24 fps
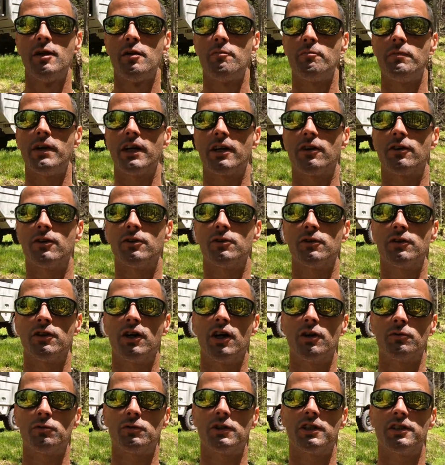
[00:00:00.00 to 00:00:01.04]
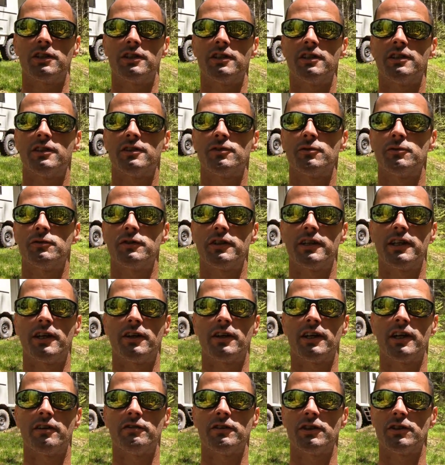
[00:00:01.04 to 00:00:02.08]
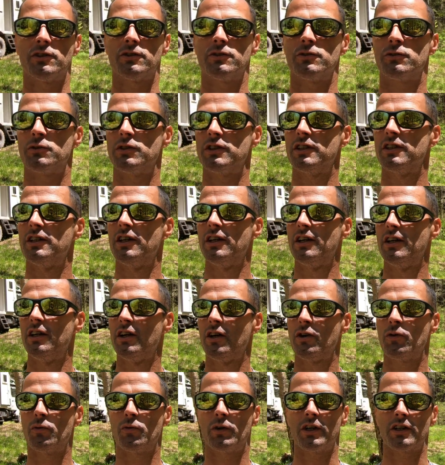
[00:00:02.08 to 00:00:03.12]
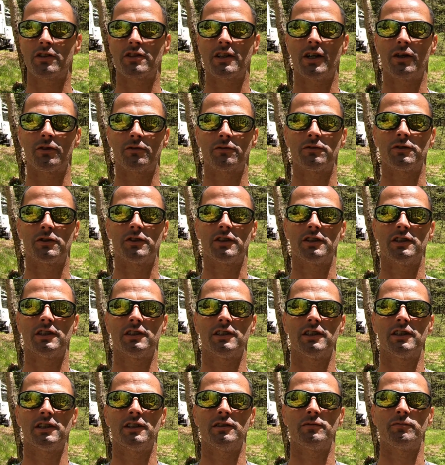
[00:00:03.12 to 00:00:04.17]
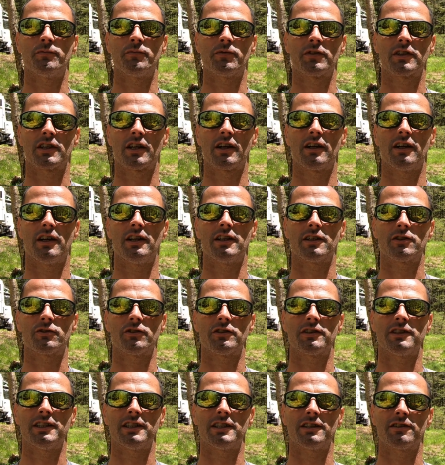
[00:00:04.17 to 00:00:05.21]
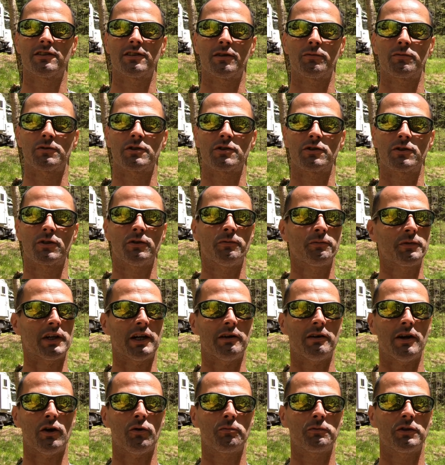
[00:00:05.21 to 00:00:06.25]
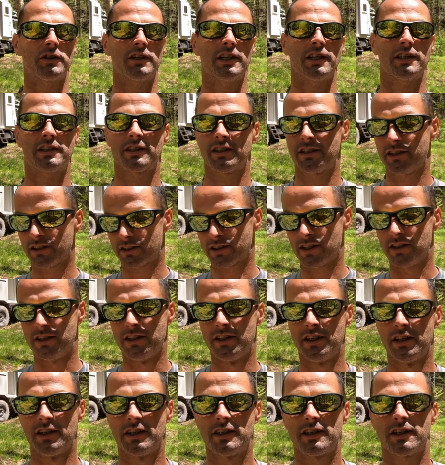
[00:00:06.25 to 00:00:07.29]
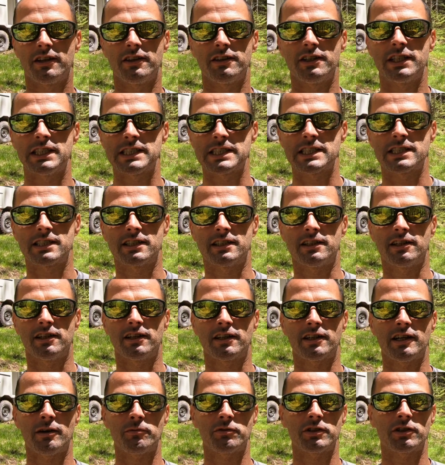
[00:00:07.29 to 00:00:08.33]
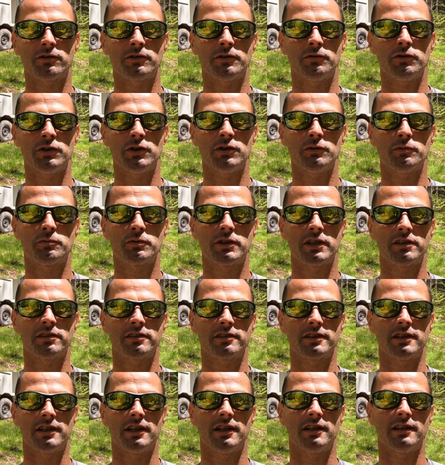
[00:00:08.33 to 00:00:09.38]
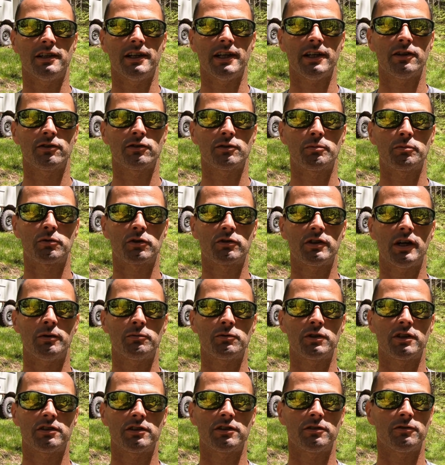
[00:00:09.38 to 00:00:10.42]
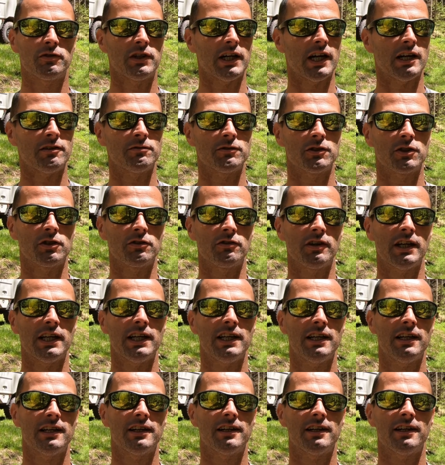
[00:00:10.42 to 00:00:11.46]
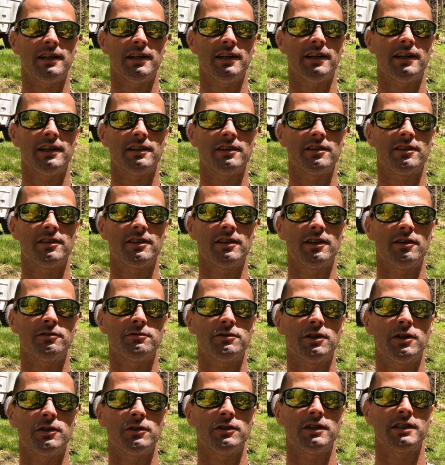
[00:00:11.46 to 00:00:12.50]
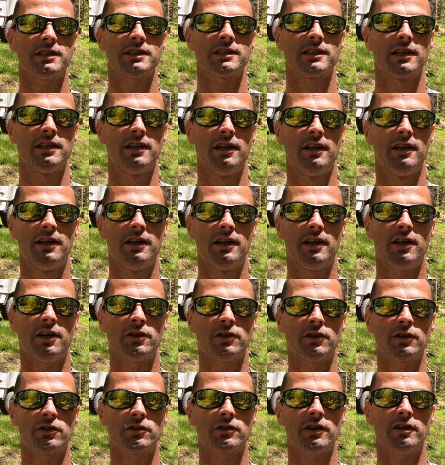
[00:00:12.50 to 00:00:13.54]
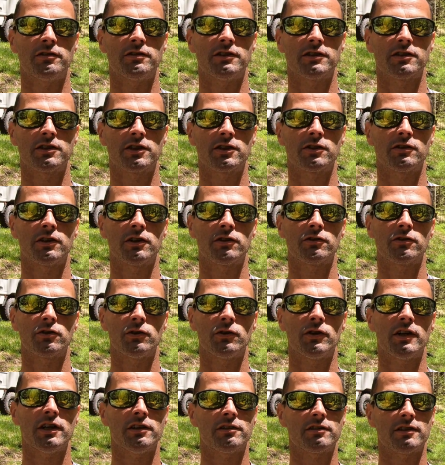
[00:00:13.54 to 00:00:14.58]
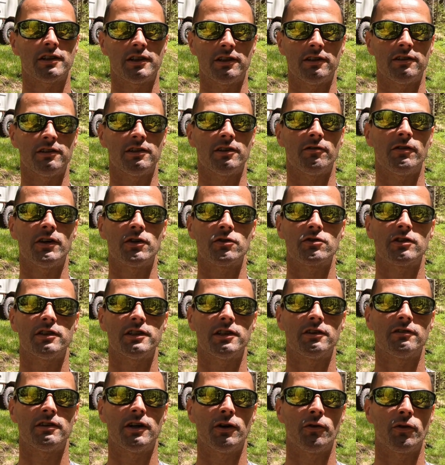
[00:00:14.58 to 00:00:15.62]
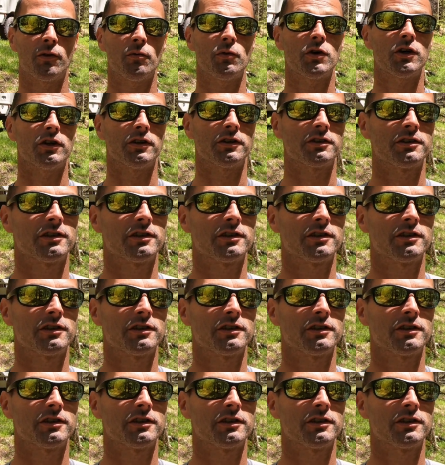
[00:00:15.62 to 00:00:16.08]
make our own hot water without having to watch out for electricity consumption. So yeah, I hope you liked this campsite review. Press like, subscribe to us if you haven't already, and follow us on our travels across the US and eventually around the world.